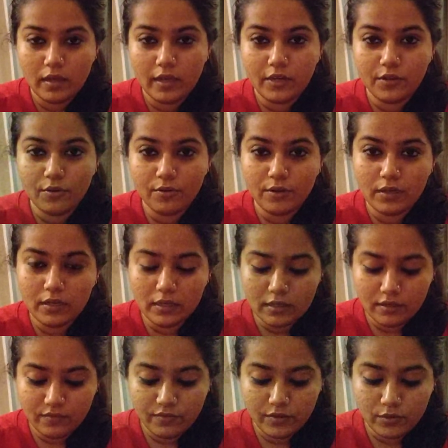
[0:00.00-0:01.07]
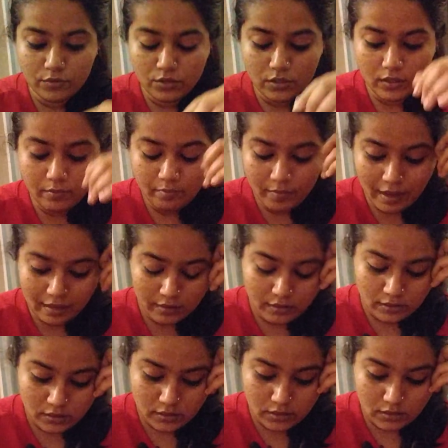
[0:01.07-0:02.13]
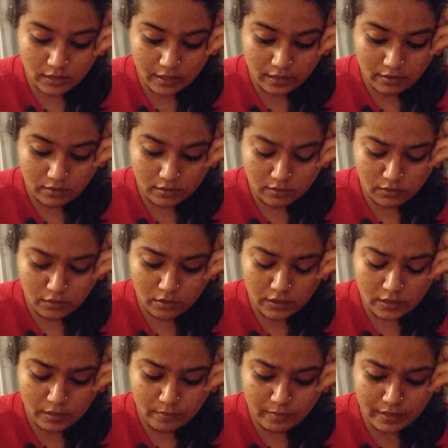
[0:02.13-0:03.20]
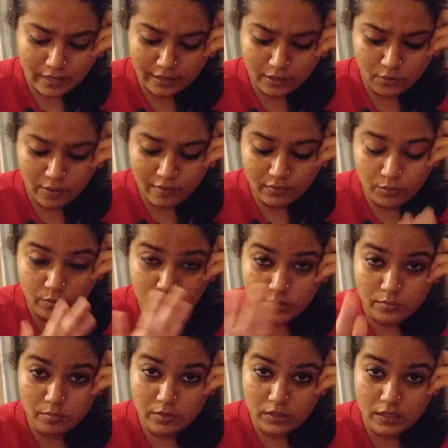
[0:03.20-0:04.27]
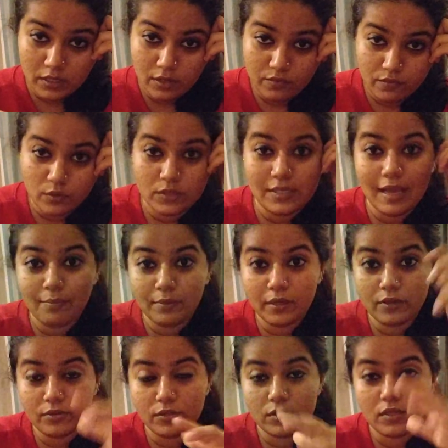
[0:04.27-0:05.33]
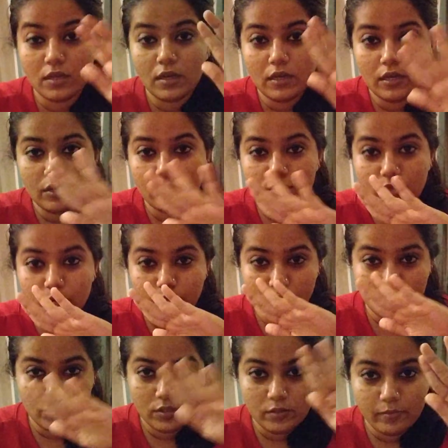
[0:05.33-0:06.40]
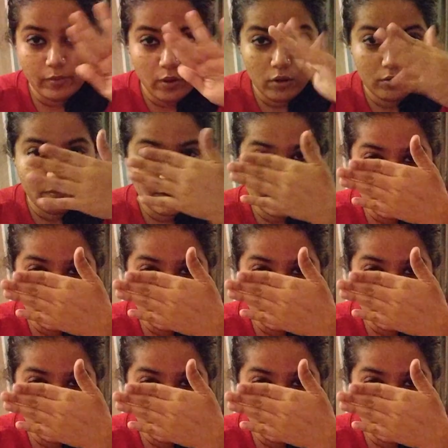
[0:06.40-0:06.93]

you're a little confused and imbalanced, and like not a little bit, like you have no visibility of what's happening, because your vision is blocked by